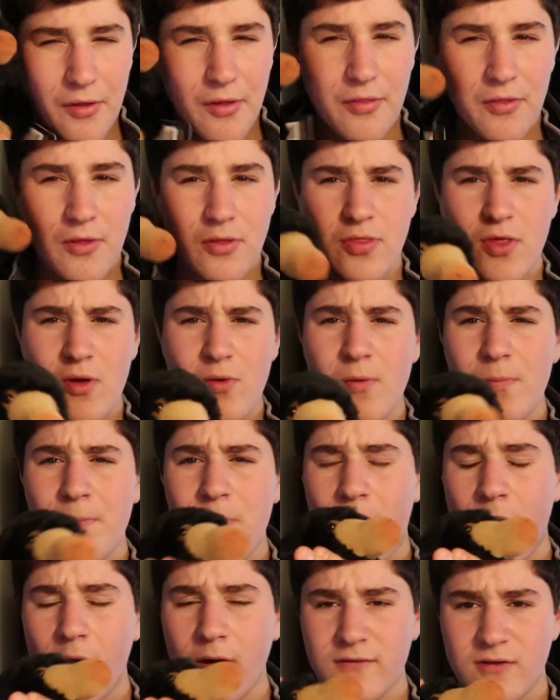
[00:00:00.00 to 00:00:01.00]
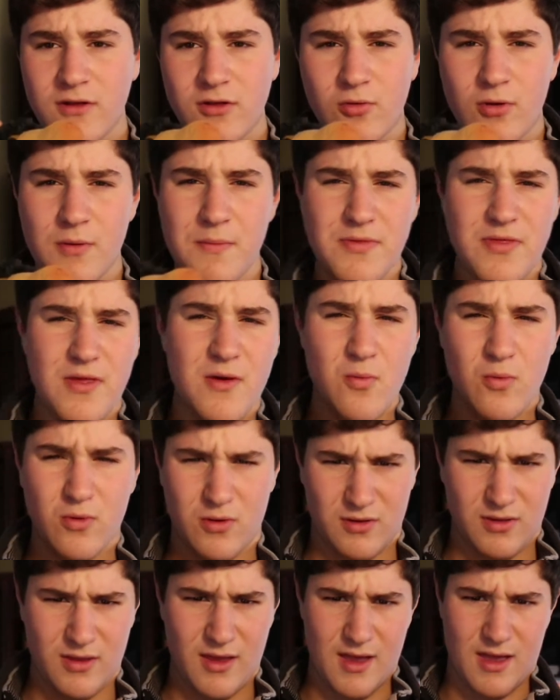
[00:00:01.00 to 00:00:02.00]
they were part of the story, but they
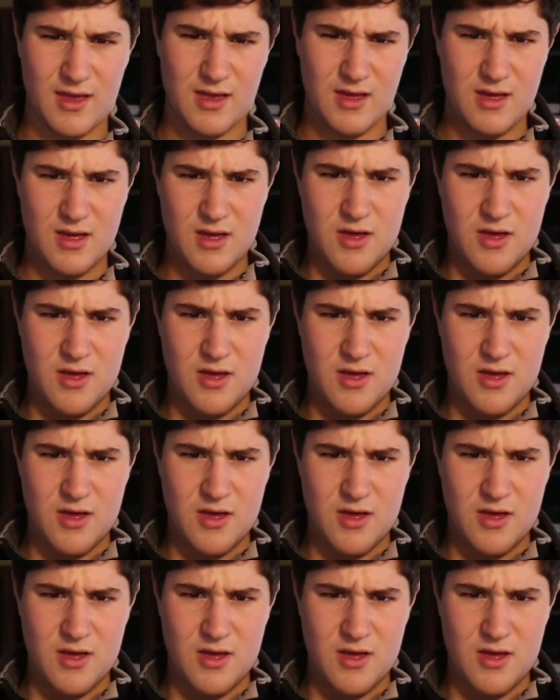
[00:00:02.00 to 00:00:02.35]
weren't like